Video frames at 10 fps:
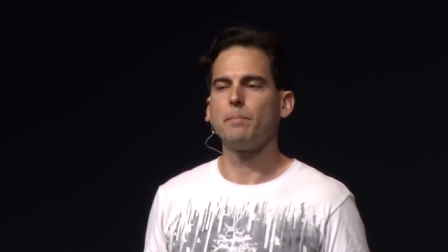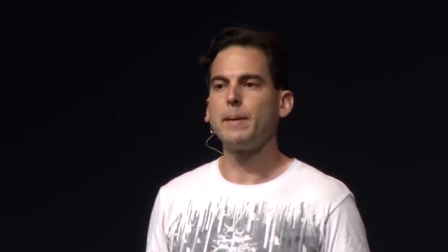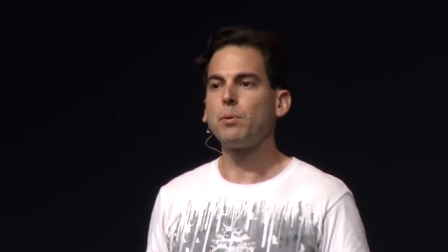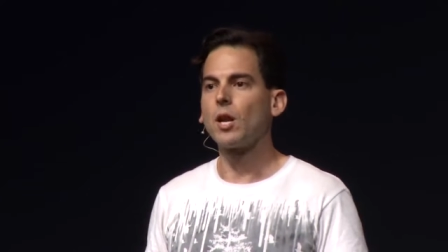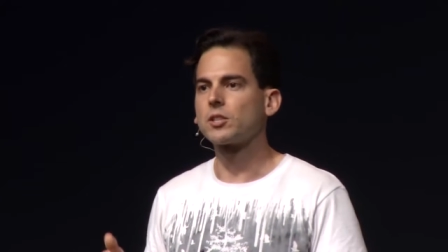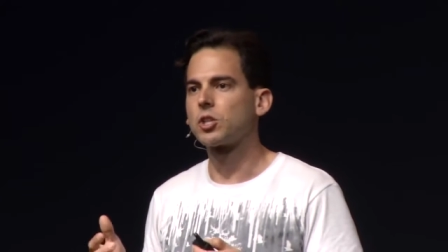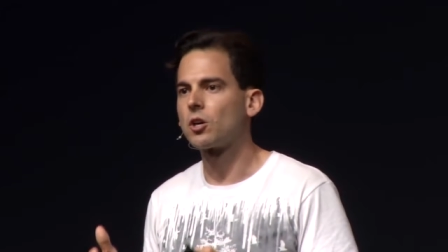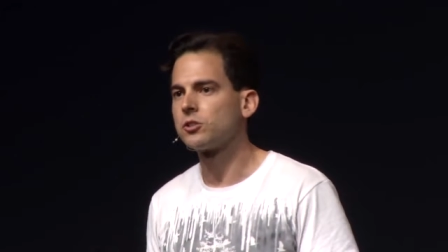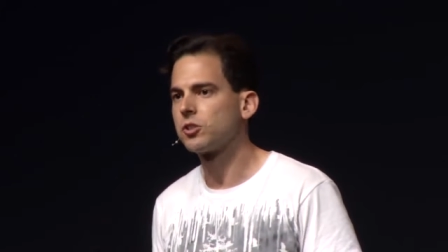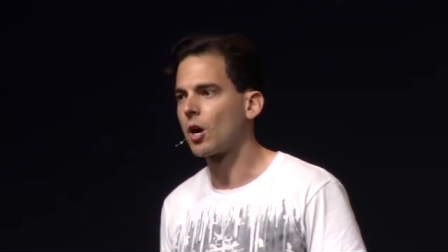People like
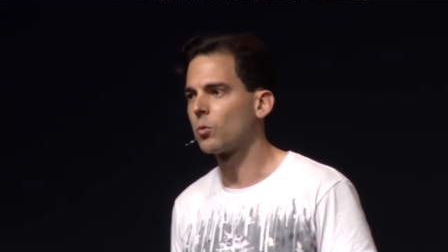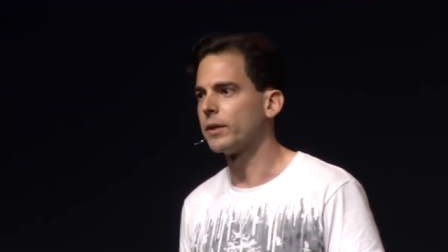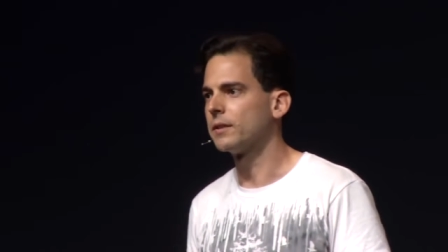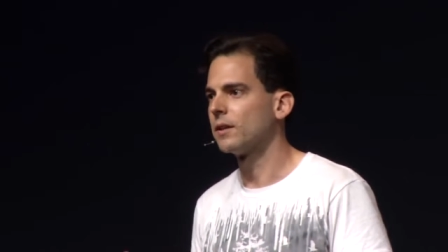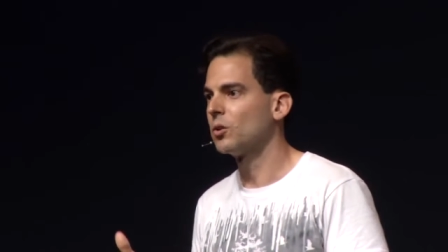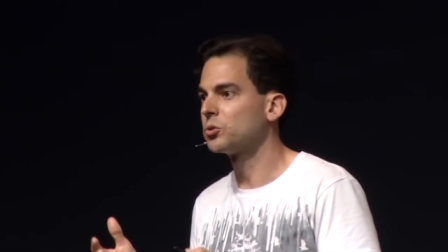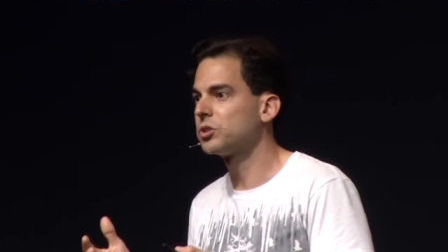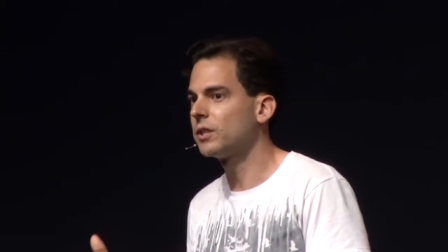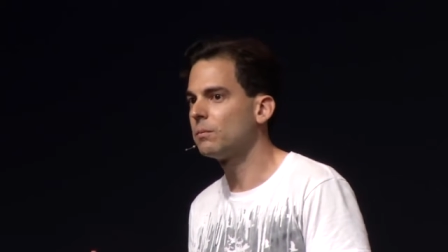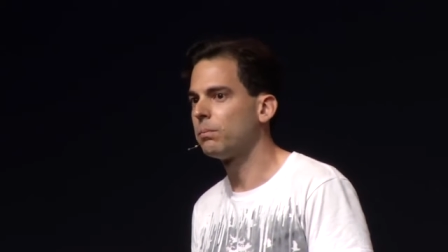Charles Darwin,
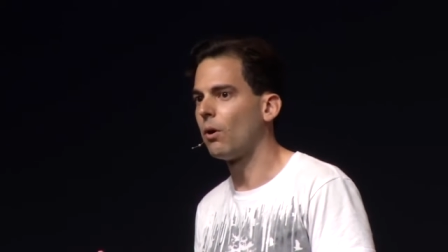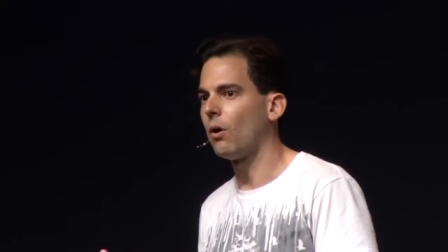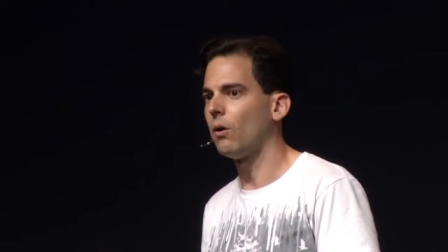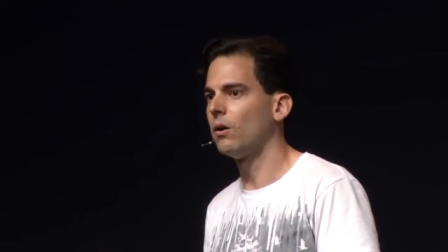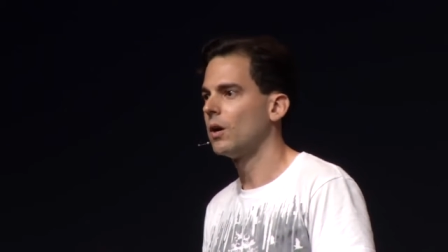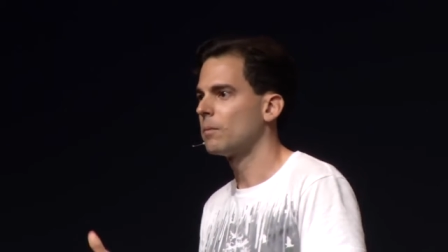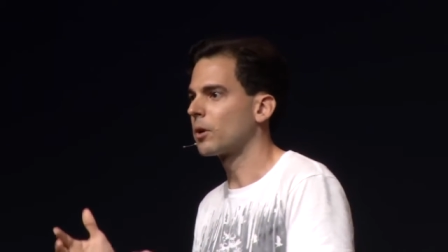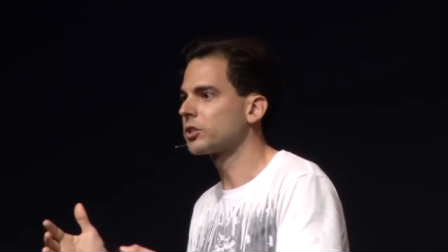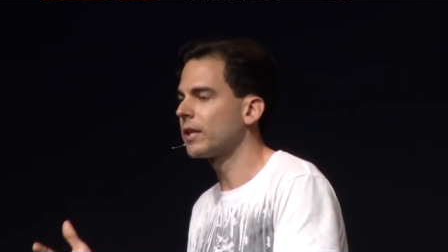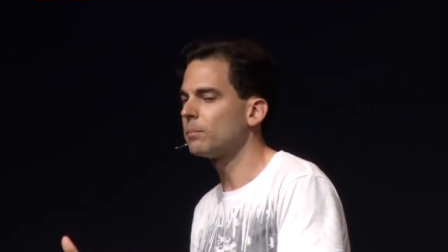Lucille Ball,
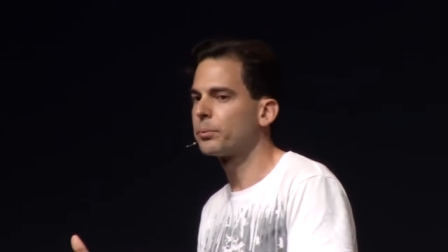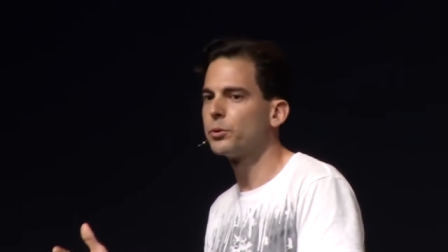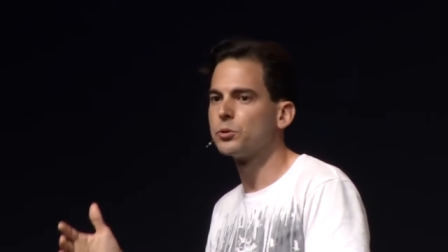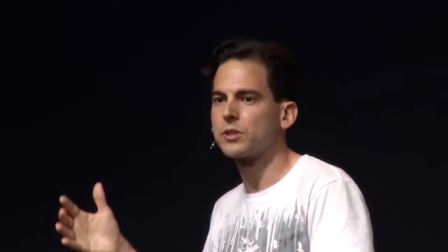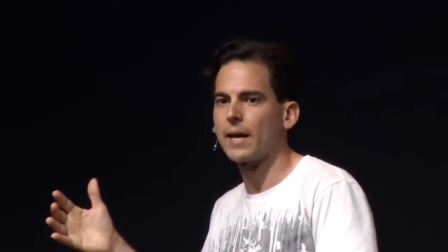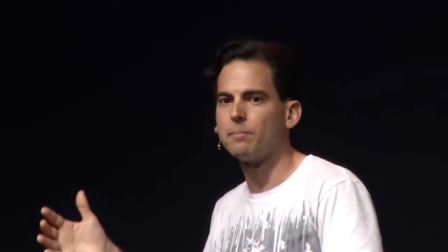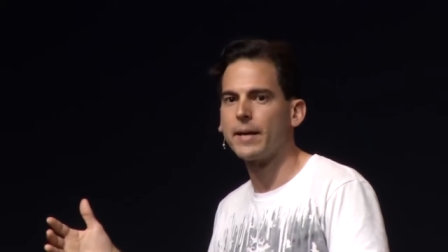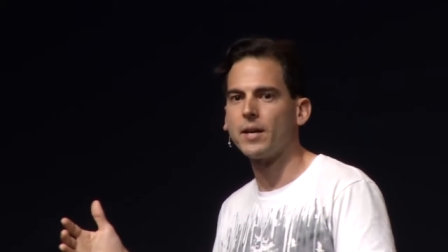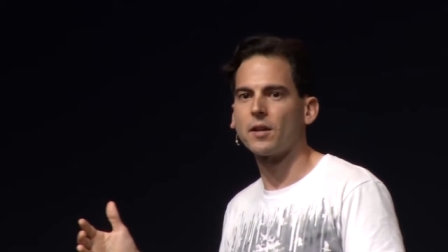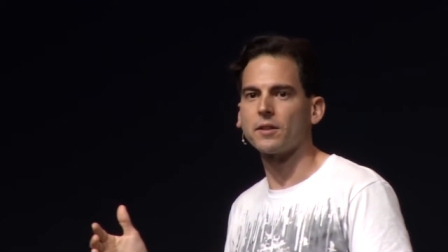Marcel Proust, and
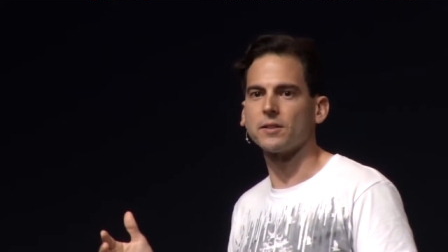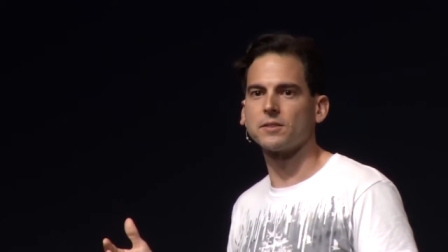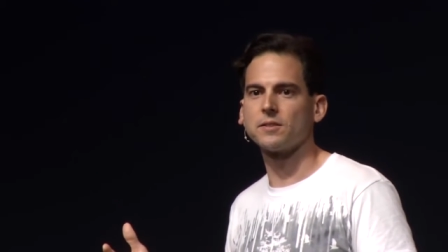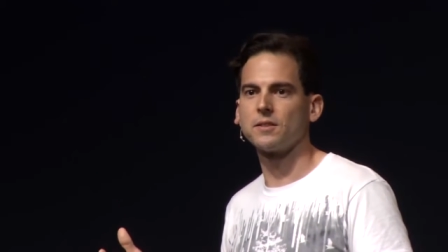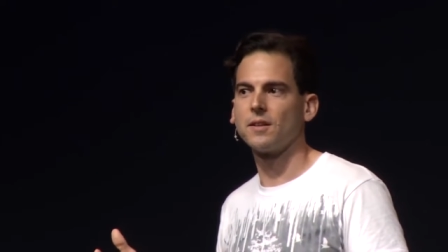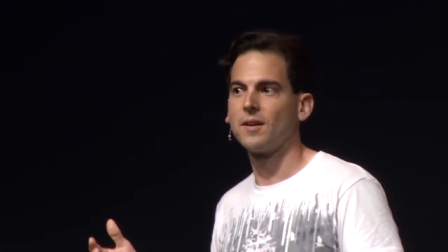many others.